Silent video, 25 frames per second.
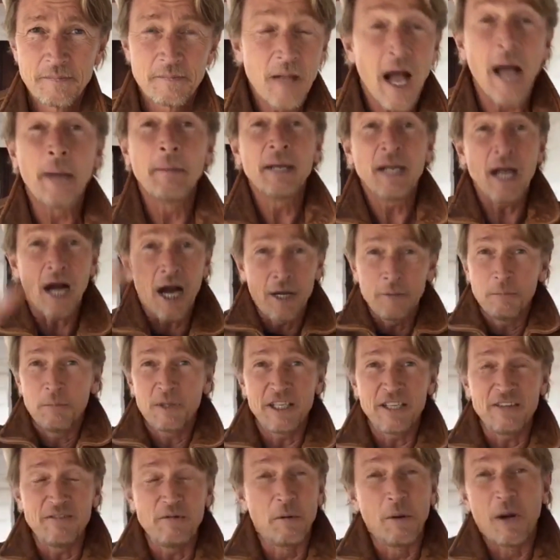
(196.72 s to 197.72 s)
I mean,
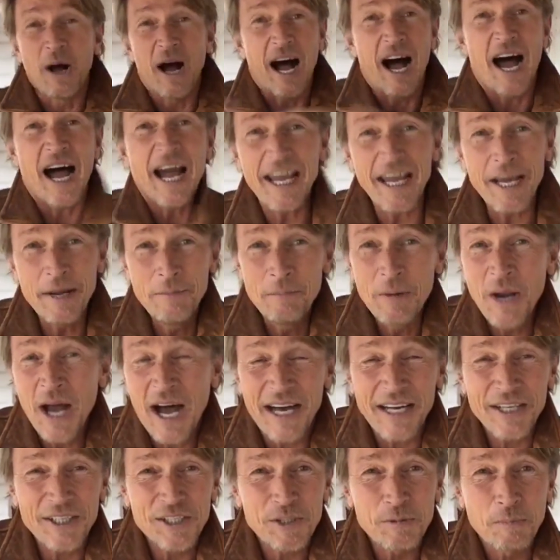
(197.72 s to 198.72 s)
unbelievable. I am
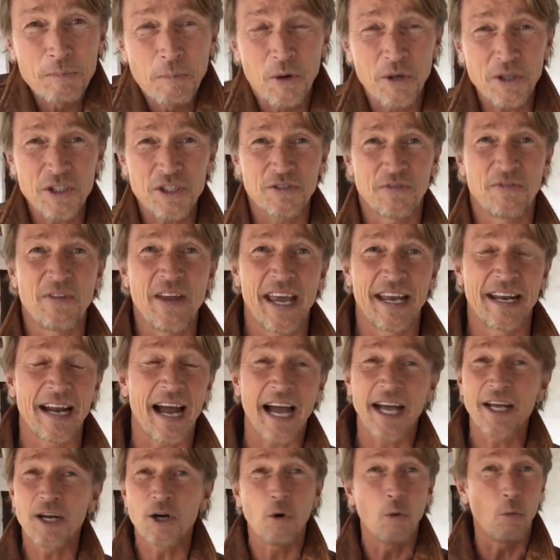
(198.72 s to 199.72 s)
not a sports fan.
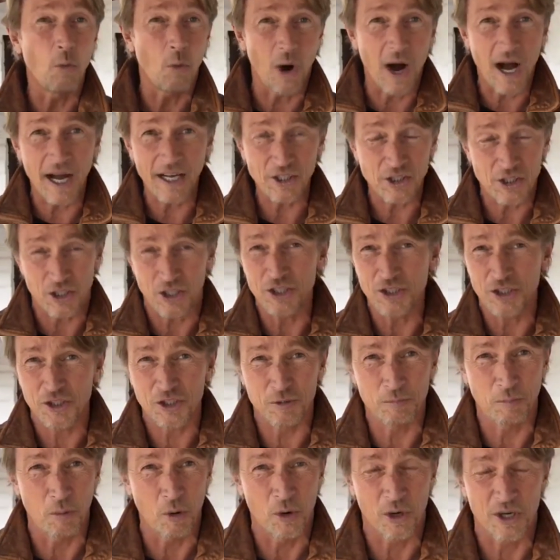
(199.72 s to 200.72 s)
I don't watch
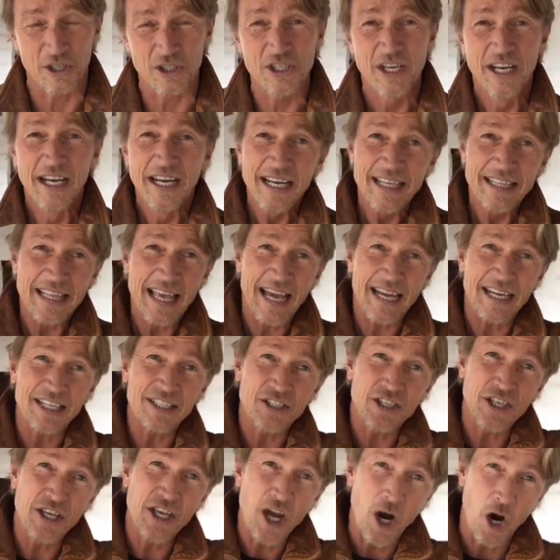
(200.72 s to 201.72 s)
sports. That is
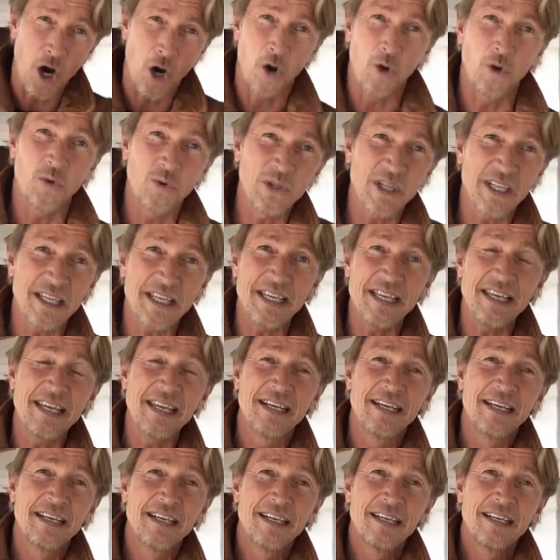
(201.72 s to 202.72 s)
the only
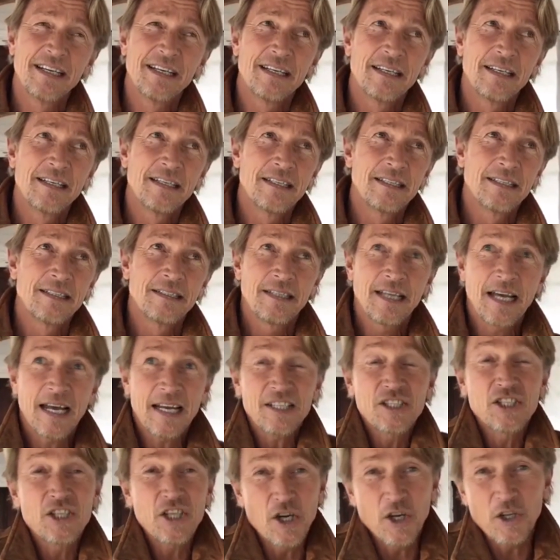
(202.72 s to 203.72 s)

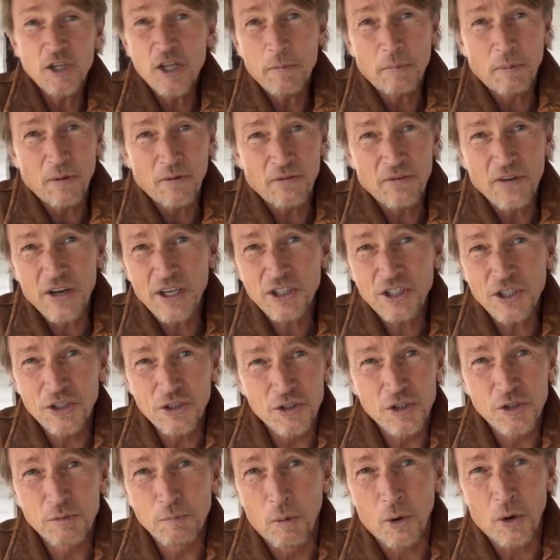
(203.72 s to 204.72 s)
professional
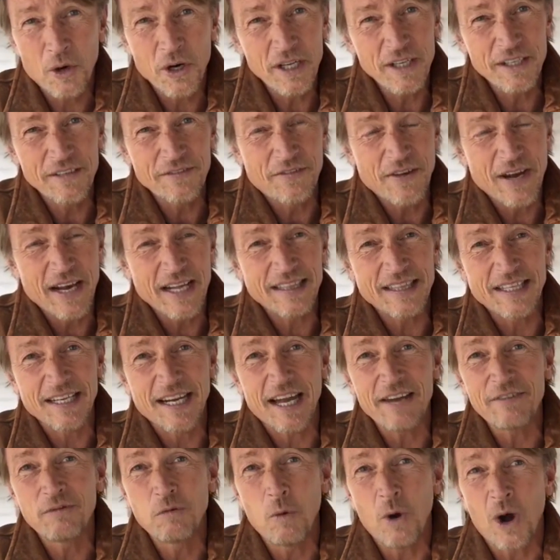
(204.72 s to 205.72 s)
sporting event that
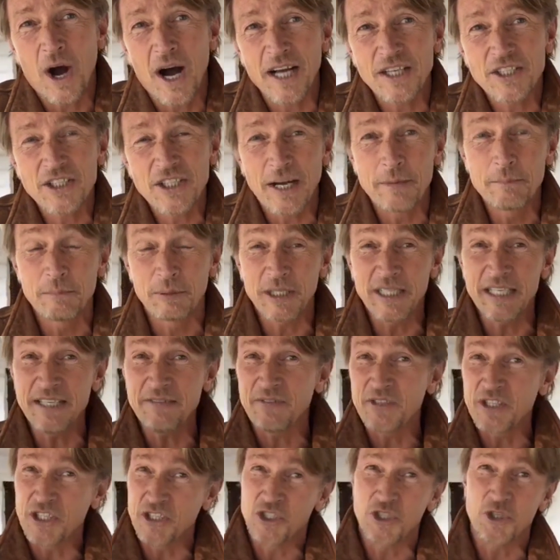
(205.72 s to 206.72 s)
I've watched, I believe,
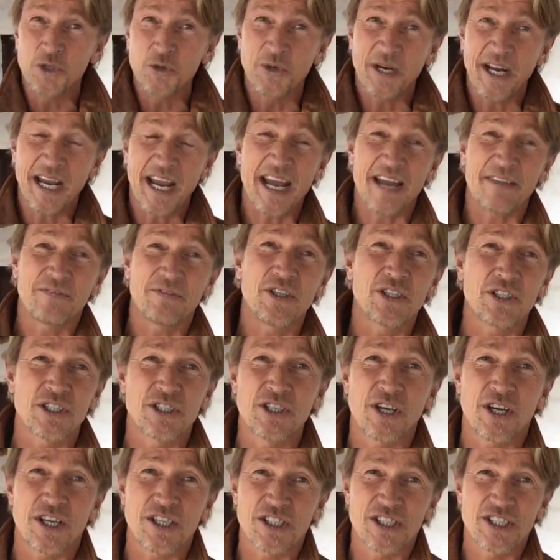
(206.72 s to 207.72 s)
in the 2.5 years
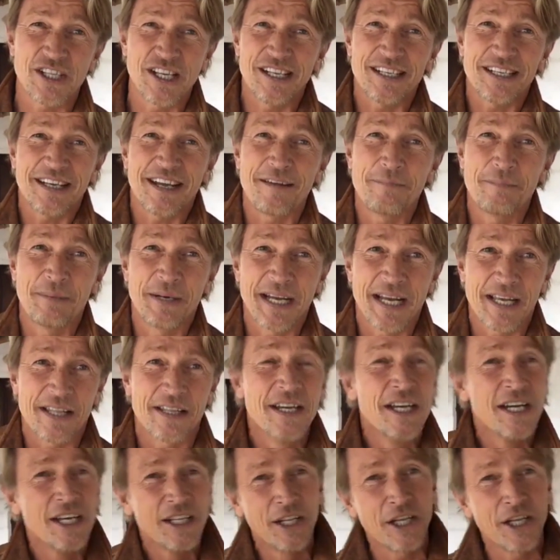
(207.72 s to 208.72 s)
Lara Ciel and I have been together.
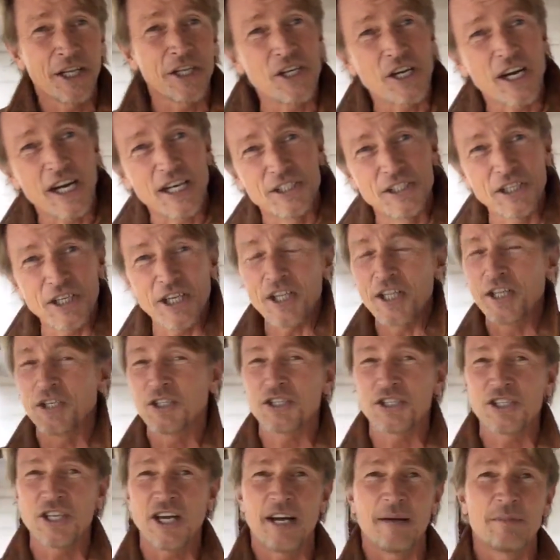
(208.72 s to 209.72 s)
Look at you guys. Look at those
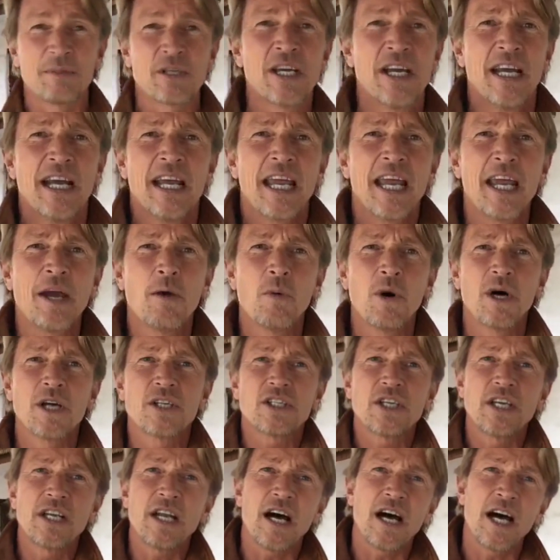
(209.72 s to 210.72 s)
thumbs. It
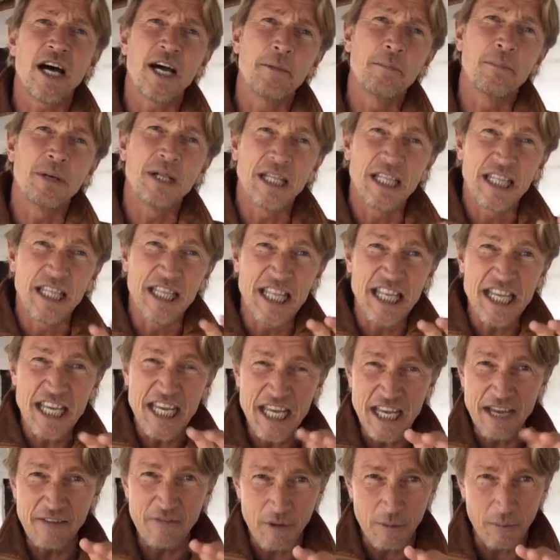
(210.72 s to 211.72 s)
was an
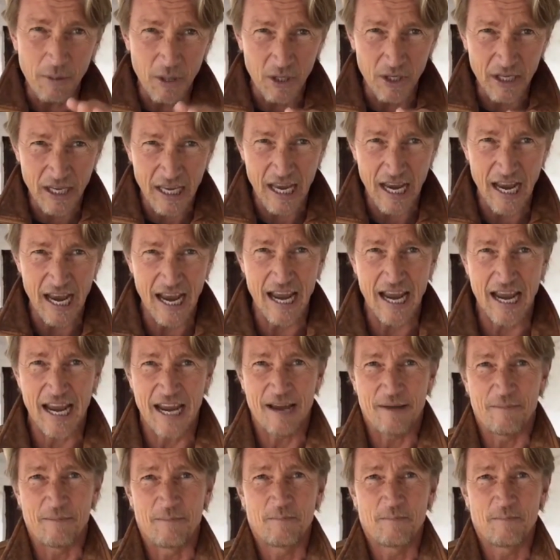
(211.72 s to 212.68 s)
unbelievable game.